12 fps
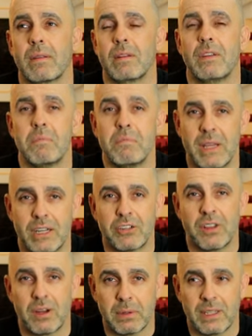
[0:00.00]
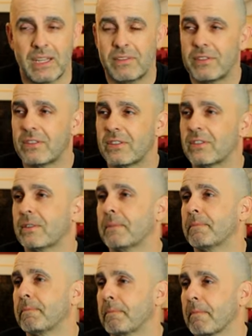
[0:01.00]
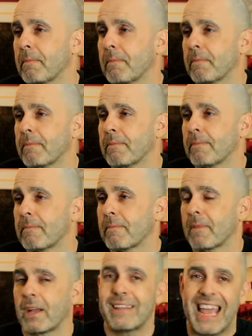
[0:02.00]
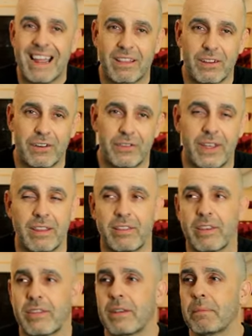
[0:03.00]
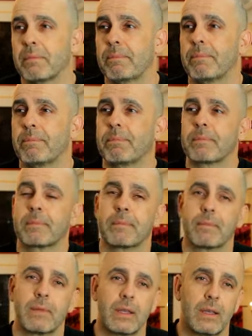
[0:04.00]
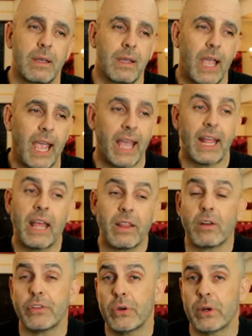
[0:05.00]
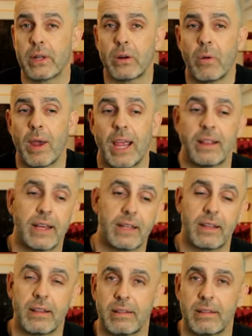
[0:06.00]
diminish their beliefs, attack their faith system, and they'll do it in a way that